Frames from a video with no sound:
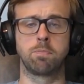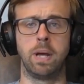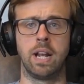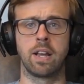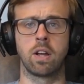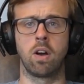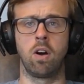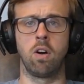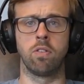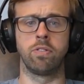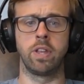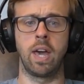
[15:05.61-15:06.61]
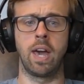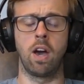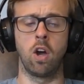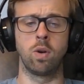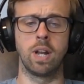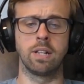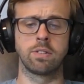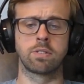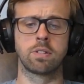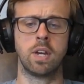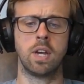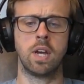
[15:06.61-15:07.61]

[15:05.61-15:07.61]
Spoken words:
billing on their OLEDs.